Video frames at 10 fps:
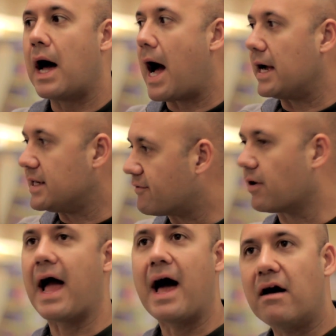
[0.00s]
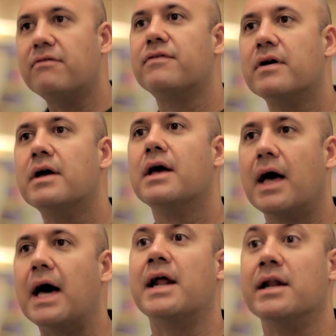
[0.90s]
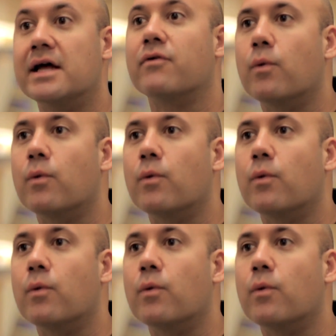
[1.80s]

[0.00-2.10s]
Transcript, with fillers: I never have, and I never